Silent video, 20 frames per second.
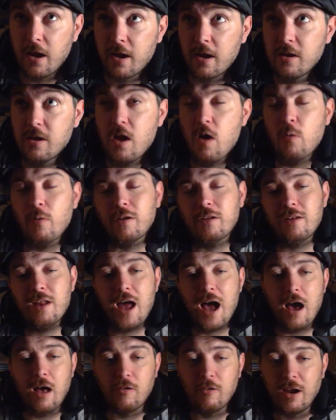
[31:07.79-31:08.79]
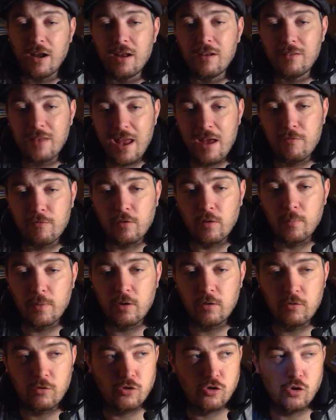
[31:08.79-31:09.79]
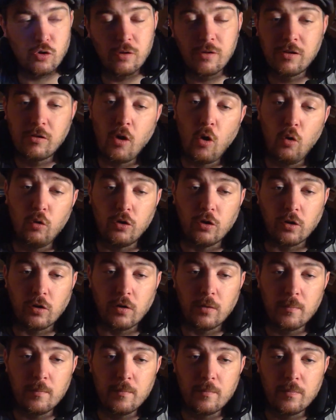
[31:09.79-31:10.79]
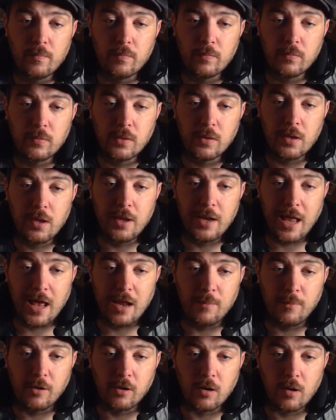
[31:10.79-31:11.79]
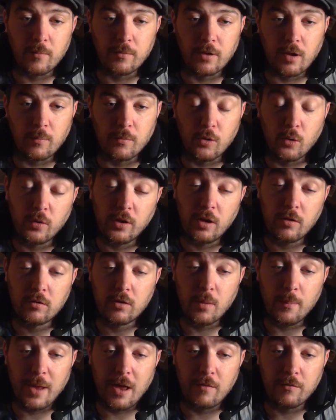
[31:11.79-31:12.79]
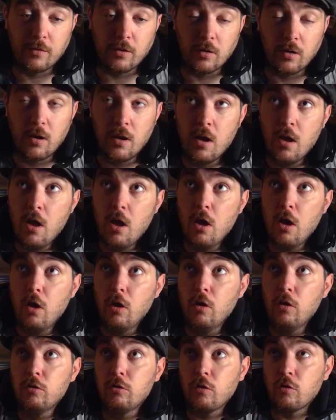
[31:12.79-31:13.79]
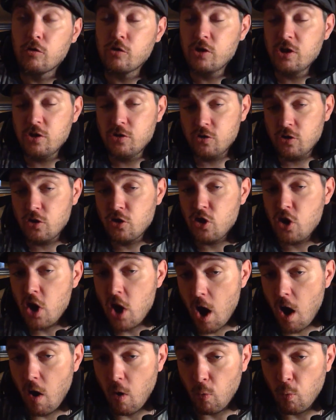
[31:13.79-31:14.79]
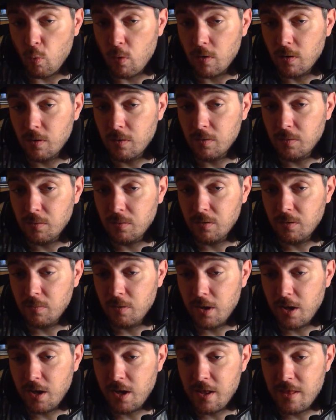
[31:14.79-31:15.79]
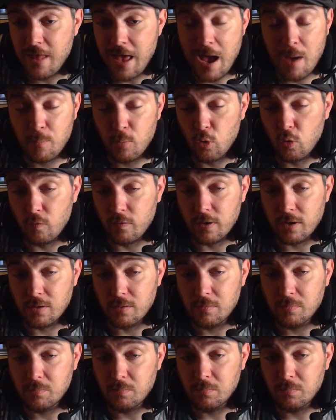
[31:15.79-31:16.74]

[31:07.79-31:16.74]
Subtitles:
No, it's not, right? It's after, because Judith's older in Annabelle Comes Home, so it does come after. So she should know in that movie